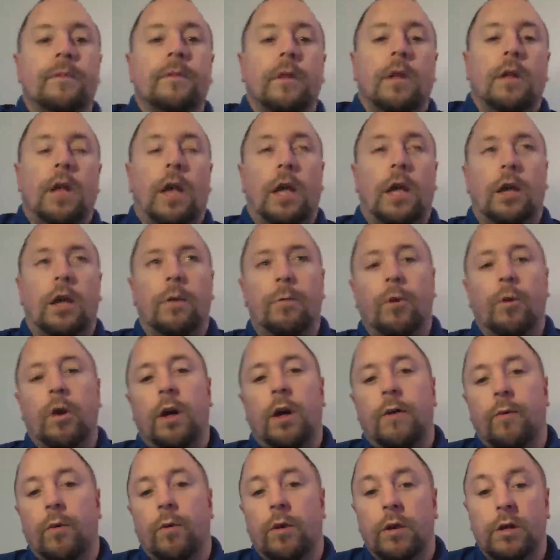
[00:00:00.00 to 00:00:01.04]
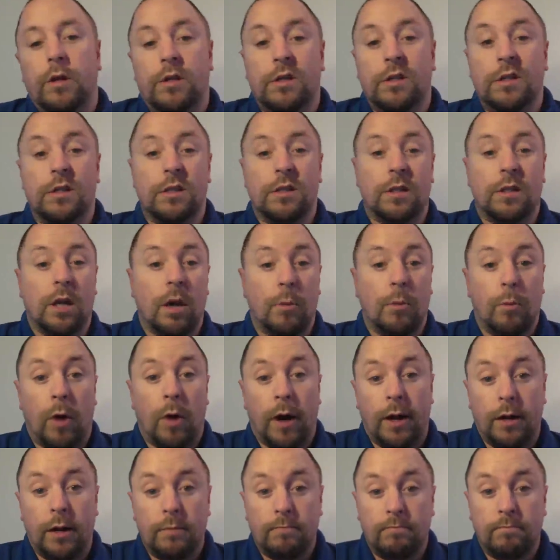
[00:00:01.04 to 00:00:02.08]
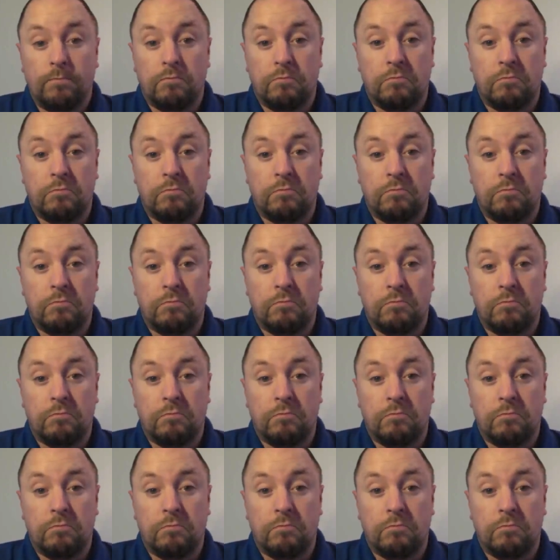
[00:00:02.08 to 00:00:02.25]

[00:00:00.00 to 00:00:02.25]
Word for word: Hey, good morning, everyone. This is uh, Brandon.